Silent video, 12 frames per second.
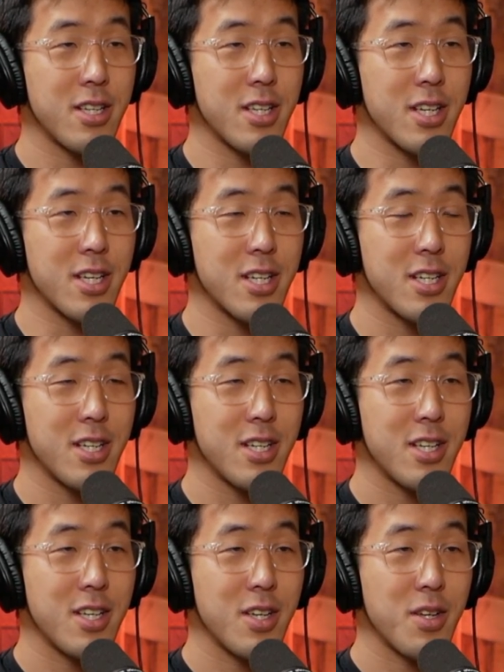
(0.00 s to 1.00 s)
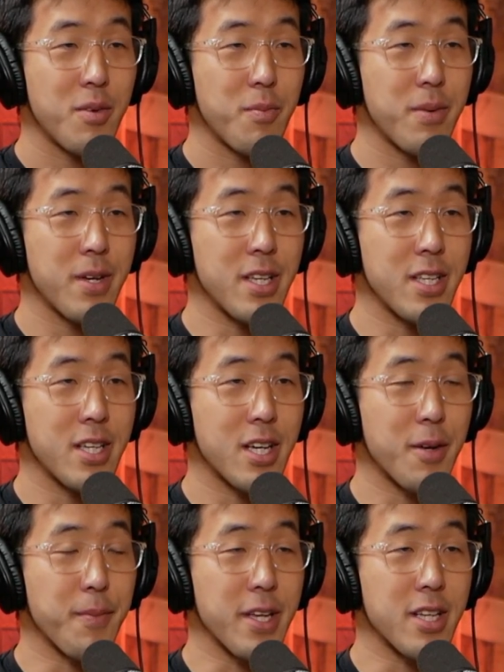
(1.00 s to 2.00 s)
yeah. Yeah. But
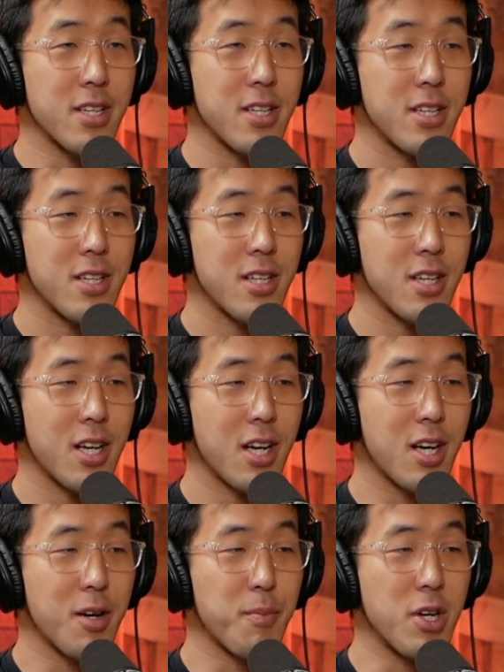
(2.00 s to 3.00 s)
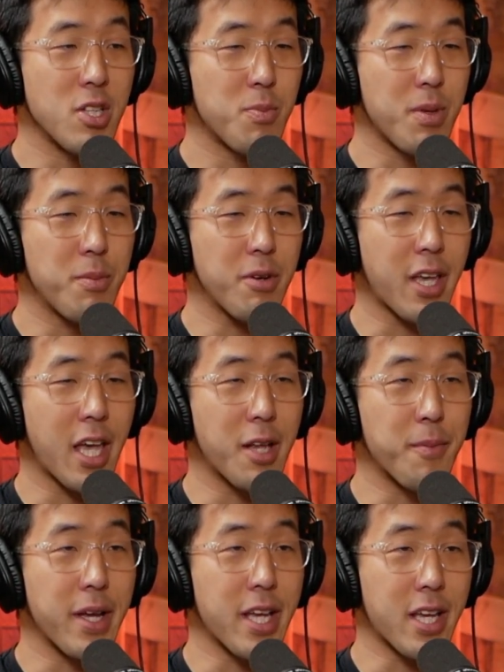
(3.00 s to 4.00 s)
yeah, I mean, uh, most people
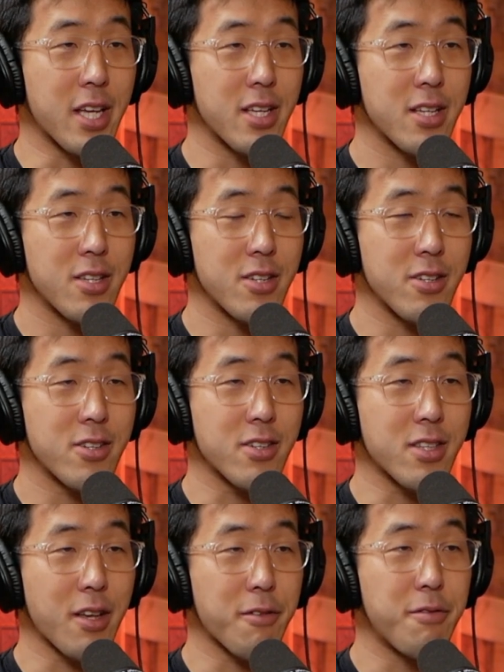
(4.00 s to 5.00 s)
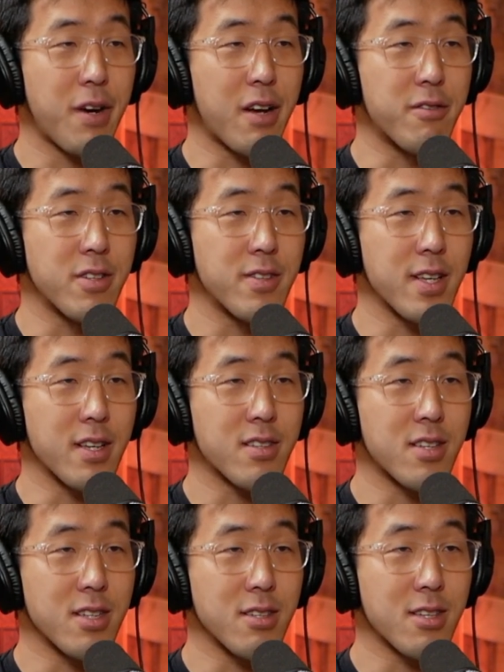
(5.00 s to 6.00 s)
can make it. There's just like five or
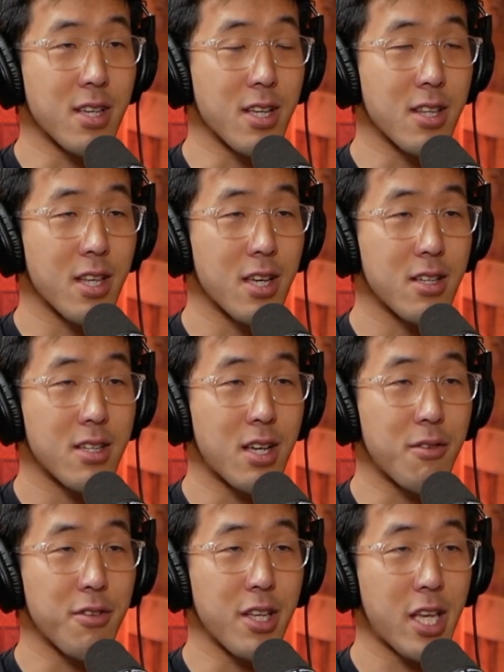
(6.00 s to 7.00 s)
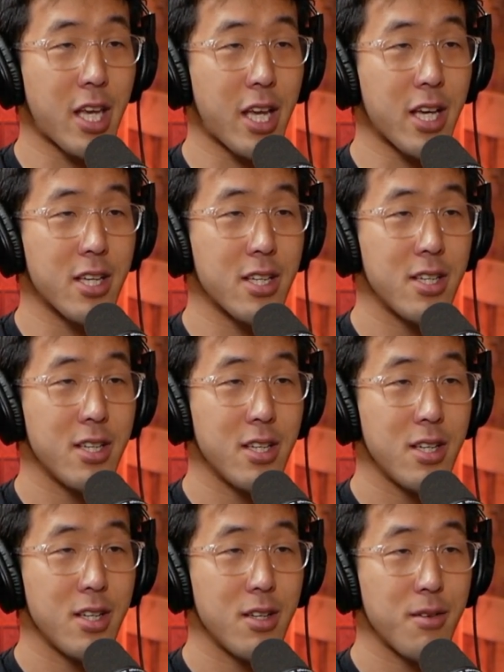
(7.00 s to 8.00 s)
six in a scene that definitely can't.
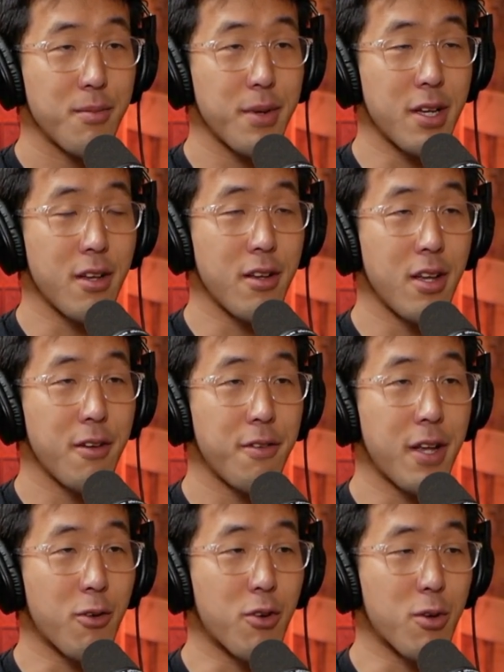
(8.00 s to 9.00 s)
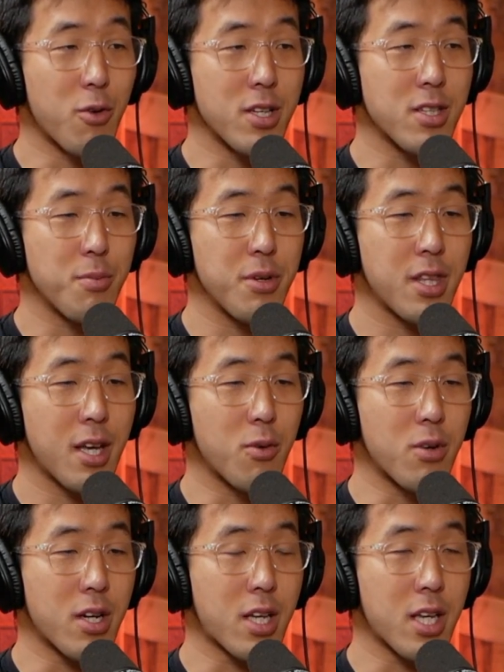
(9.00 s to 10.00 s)
But if anyone wants to put that
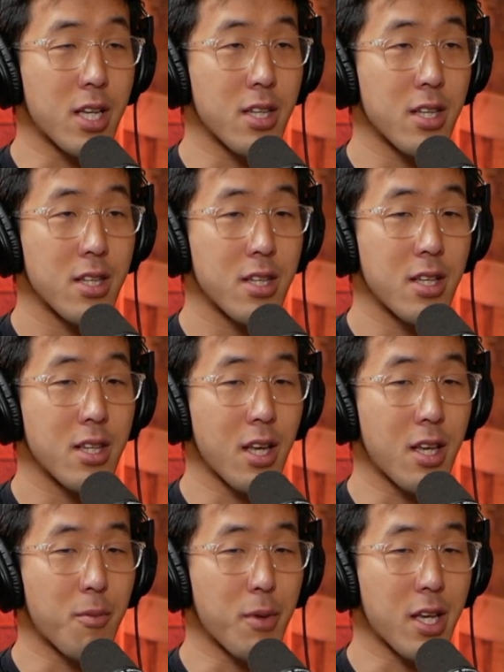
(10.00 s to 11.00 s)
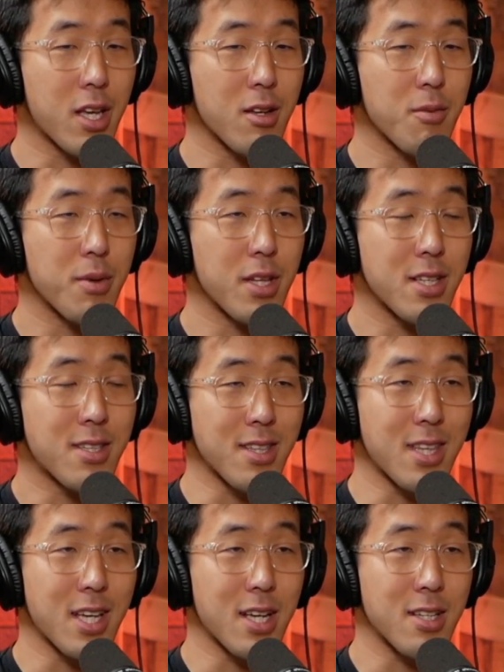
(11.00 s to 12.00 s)
work in, then they can make it. But that's the
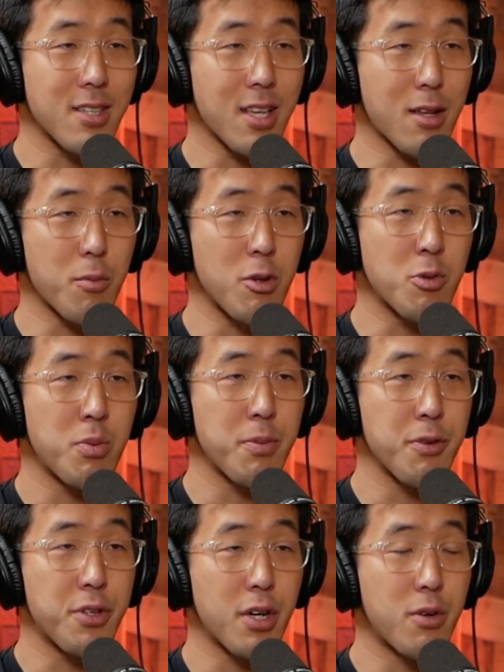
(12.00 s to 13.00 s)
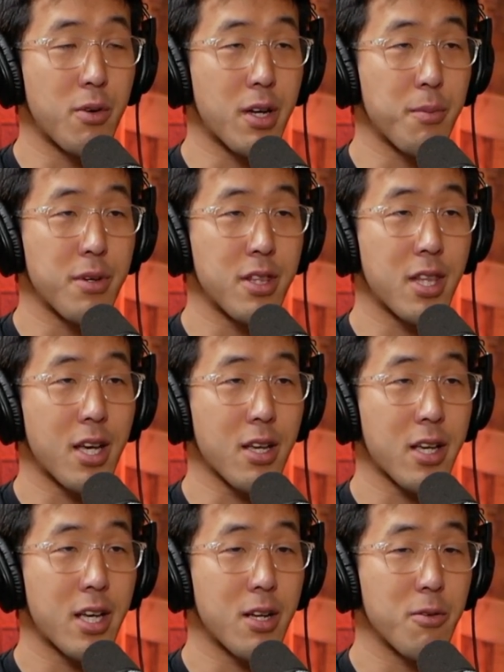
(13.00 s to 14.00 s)
thing. It's like most people don't want to put that
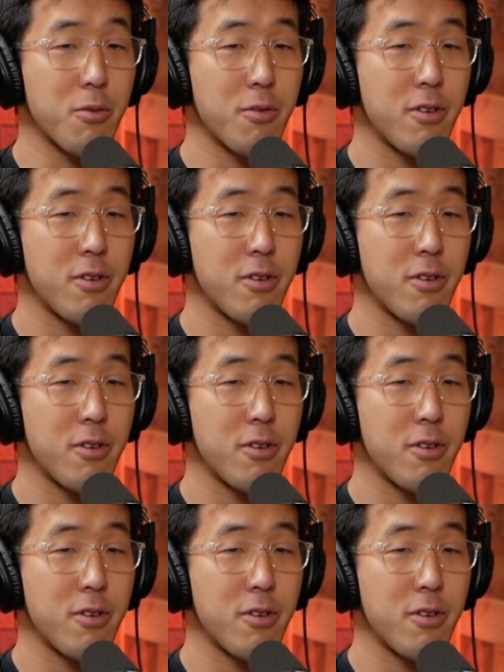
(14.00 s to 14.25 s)
kind of